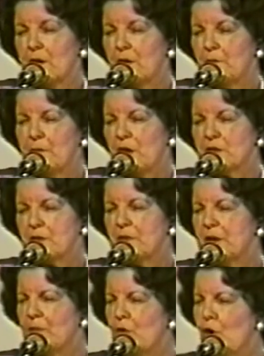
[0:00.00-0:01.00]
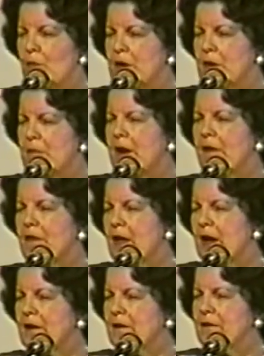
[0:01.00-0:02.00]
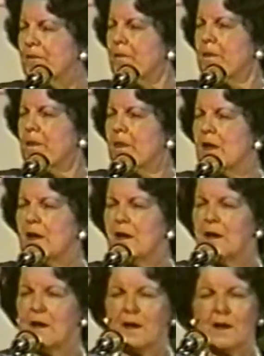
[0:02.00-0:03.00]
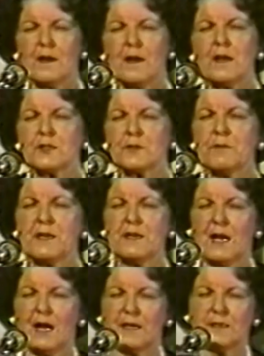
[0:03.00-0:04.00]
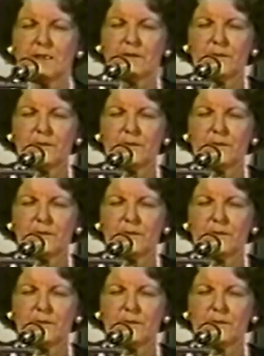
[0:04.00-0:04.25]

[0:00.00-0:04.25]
possibly more, but about that. It's midnight.